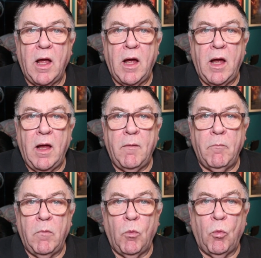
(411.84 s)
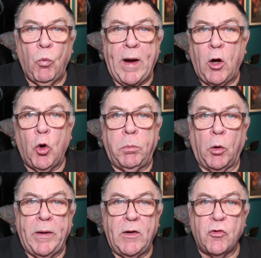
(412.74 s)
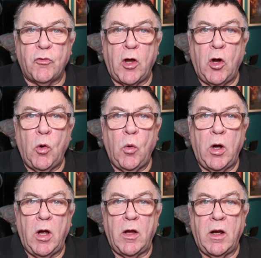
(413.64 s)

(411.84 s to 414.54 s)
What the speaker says: Wait a couple of weeks or so,